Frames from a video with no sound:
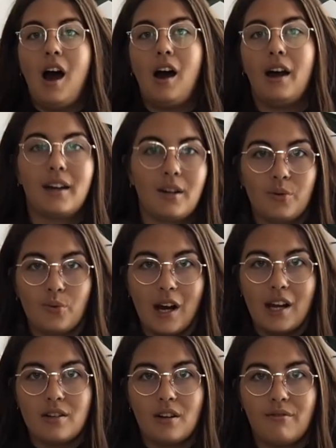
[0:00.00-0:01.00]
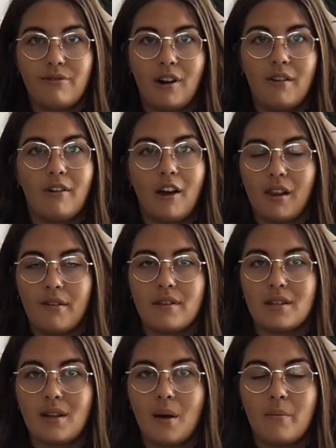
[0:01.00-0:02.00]
I could rant on forever. I love
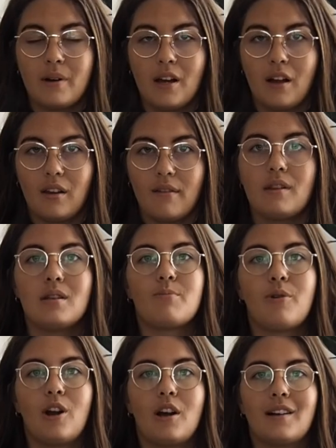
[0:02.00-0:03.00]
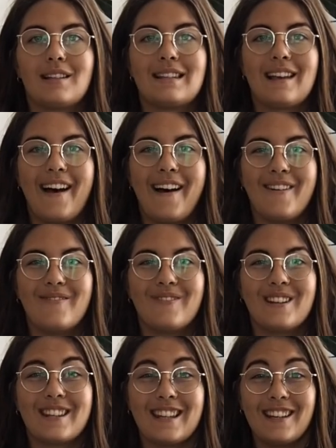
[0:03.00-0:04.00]
this company. I love these products.
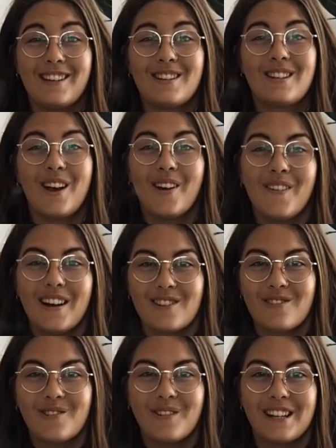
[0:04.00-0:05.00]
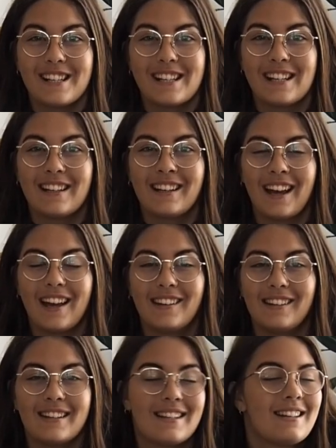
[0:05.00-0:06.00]
But thank you so much for watching
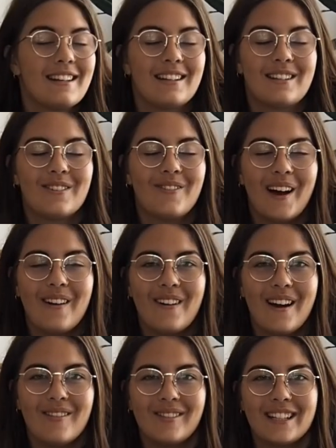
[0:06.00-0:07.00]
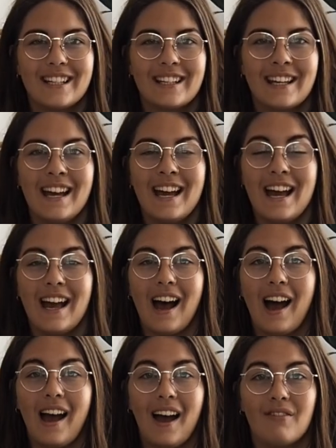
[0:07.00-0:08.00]
and listening to my rambling.
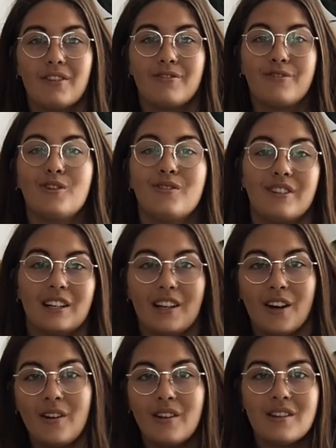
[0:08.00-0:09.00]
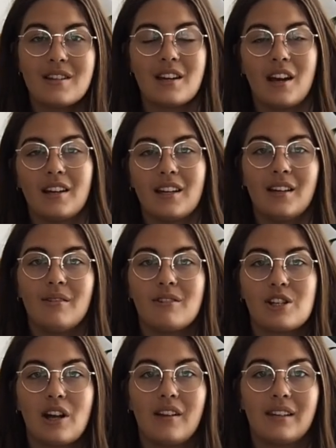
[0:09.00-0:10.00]
I have a full video on the starter kit,
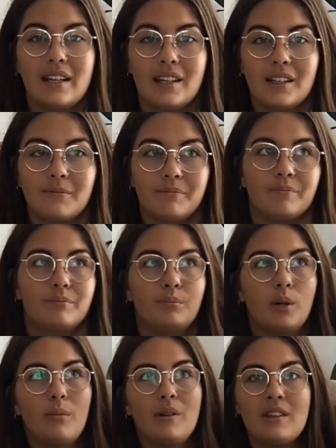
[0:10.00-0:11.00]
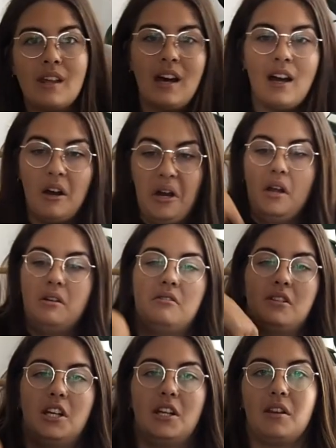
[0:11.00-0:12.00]
which I'll link probably there
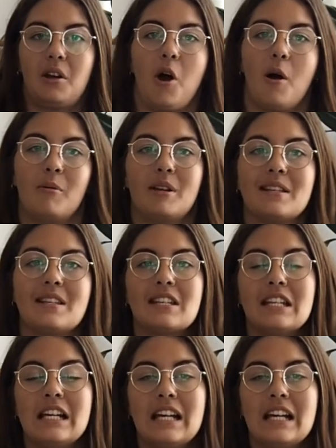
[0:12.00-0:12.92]
and in the comments,